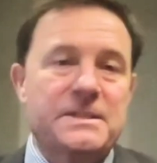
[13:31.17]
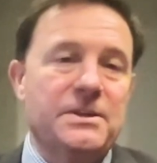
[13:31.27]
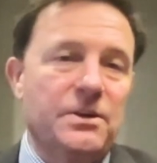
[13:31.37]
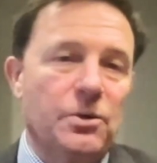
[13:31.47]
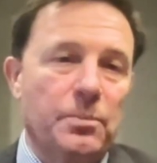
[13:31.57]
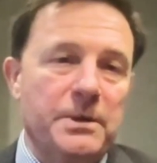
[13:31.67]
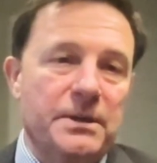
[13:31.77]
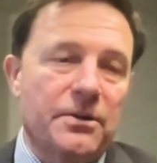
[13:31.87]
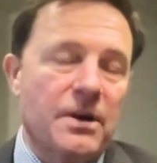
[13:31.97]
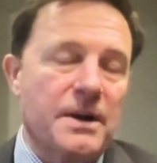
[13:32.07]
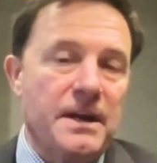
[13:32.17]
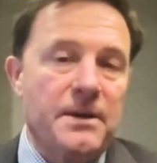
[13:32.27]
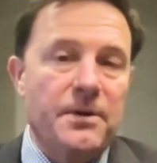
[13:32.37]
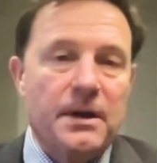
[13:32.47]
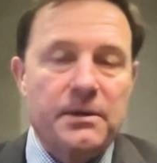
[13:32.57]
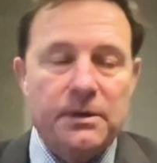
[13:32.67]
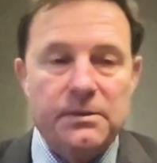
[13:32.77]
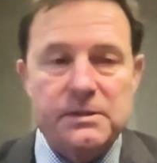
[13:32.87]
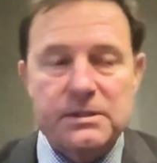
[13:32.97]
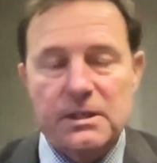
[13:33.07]
He'll be the great hero
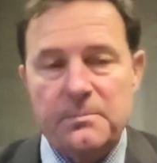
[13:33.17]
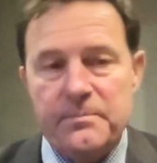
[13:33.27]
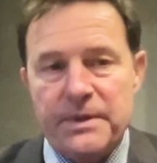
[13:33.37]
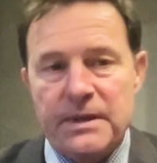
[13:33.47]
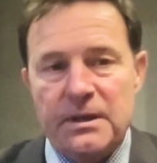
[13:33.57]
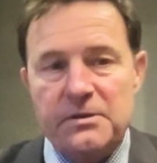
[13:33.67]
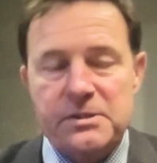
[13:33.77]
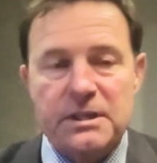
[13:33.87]
who's